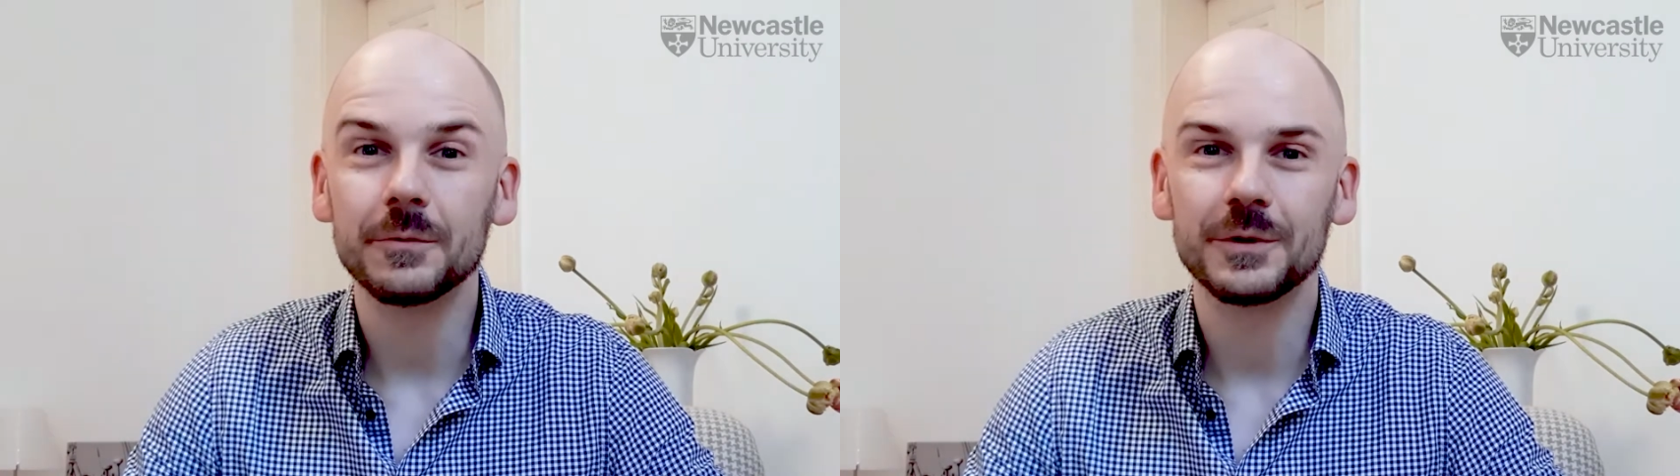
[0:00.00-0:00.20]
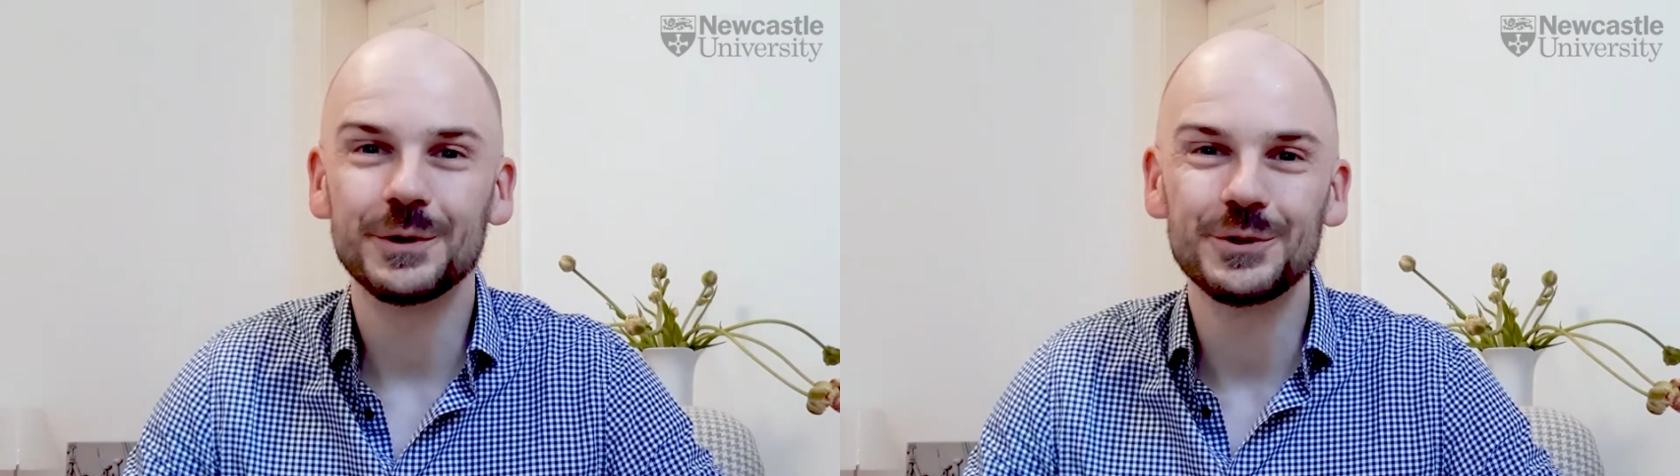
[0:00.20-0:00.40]

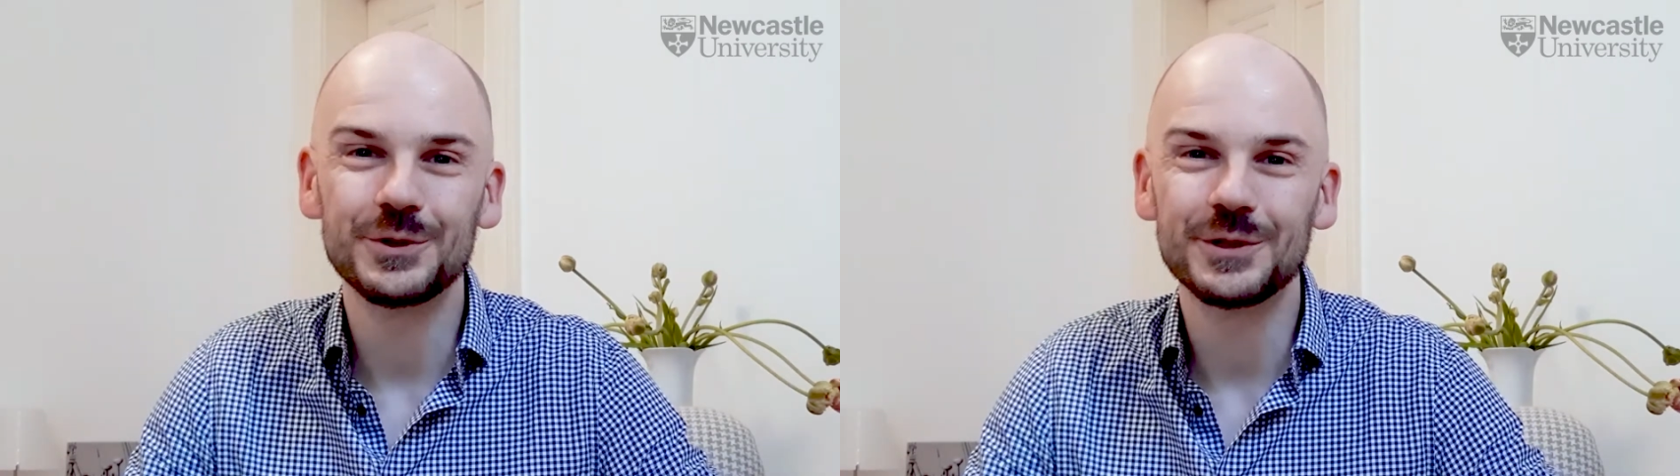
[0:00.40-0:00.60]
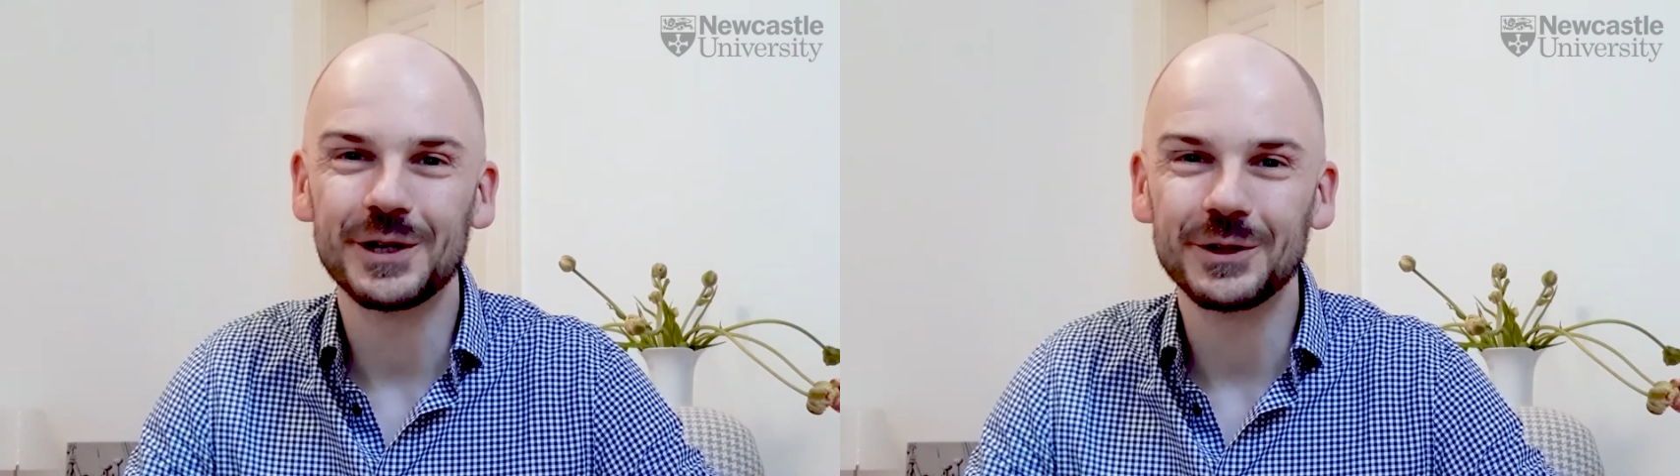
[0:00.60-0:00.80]
with
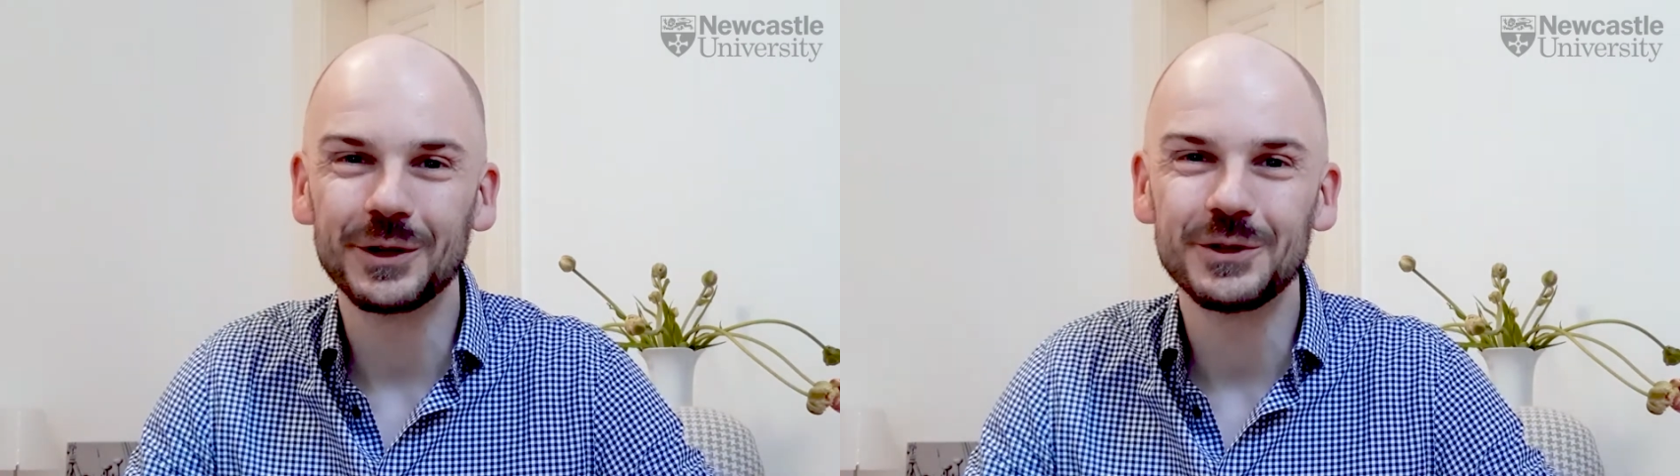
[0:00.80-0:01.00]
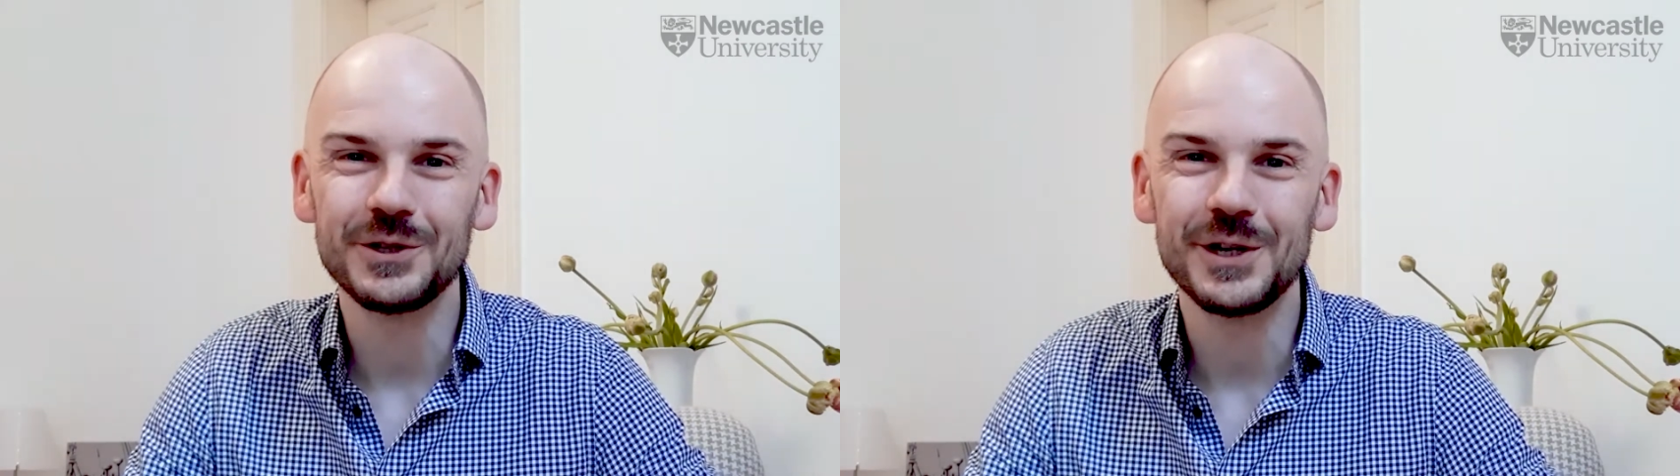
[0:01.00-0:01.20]
digital
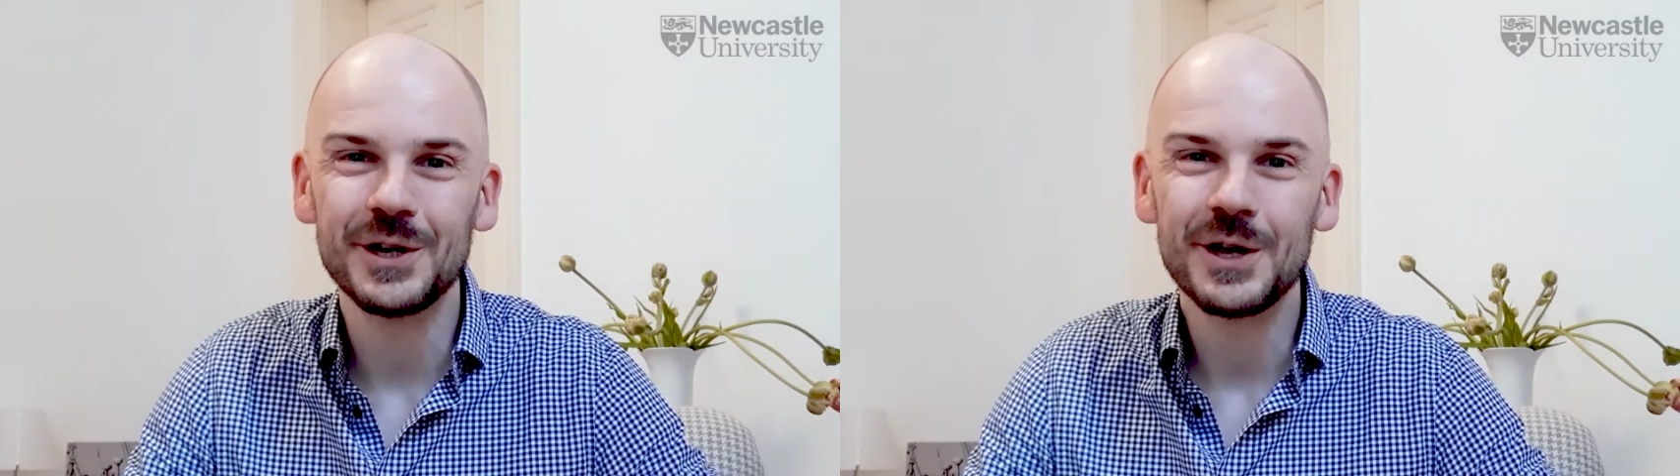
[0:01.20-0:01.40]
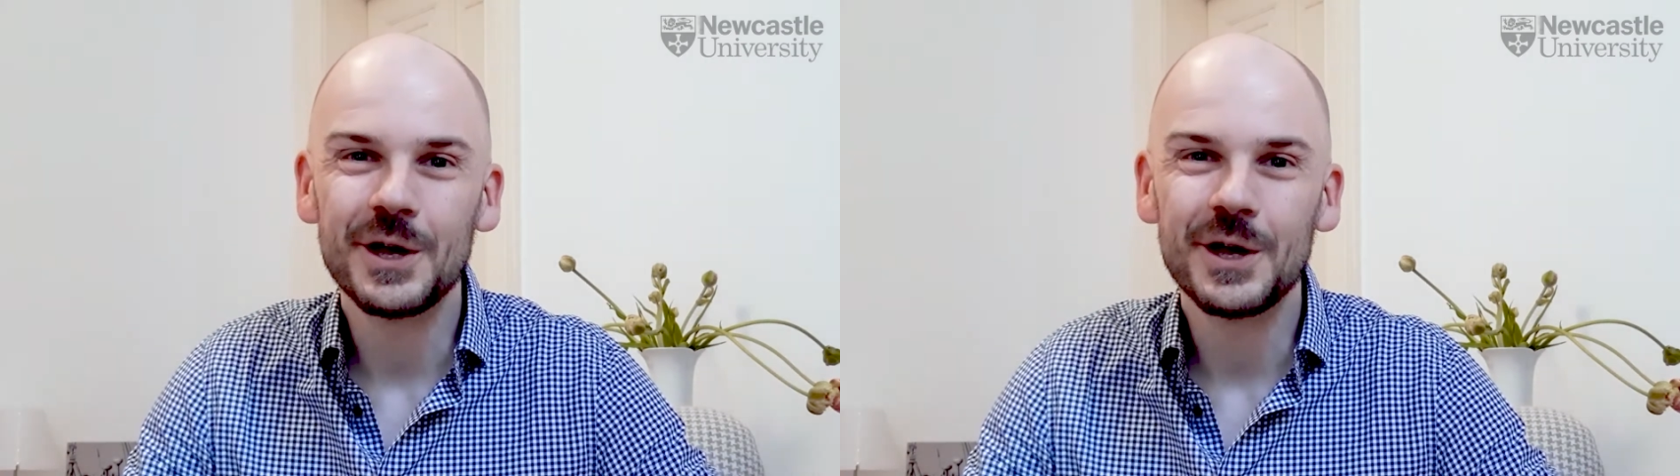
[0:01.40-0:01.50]
technology.